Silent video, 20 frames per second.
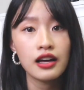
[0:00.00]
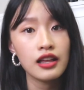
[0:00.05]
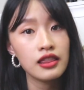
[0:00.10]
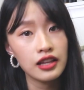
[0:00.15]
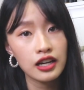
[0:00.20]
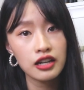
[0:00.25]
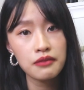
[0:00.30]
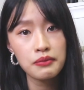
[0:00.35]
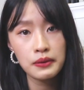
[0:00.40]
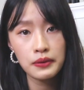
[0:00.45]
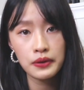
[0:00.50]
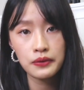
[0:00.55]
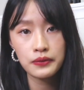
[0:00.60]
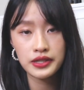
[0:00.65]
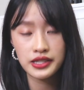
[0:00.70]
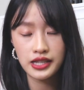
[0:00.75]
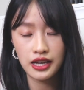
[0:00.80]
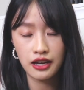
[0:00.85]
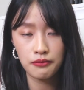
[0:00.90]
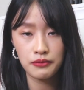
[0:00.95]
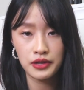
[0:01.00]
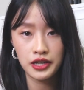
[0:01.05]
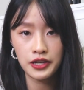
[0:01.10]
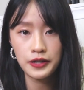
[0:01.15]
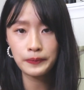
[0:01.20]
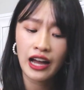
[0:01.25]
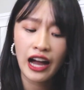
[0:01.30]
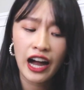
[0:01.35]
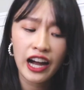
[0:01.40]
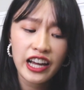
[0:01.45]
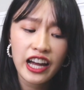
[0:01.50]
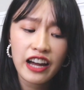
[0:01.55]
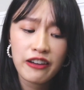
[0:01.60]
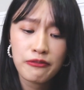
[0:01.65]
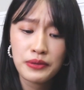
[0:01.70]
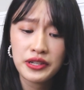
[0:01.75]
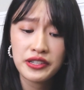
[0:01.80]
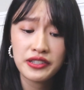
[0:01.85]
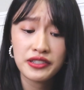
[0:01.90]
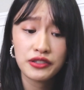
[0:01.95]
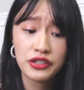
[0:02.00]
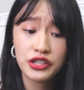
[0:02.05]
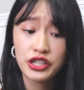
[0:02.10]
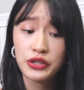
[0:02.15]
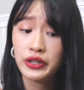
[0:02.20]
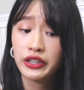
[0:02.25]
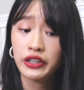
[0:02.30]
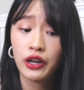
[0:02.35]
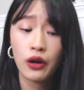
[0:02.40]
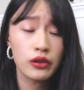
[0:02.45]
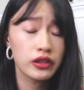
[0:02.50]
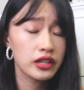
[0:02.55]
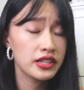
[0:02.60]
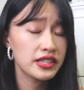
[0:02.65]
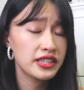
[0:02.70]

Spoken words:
A lot of people would tell me, I have been doing all the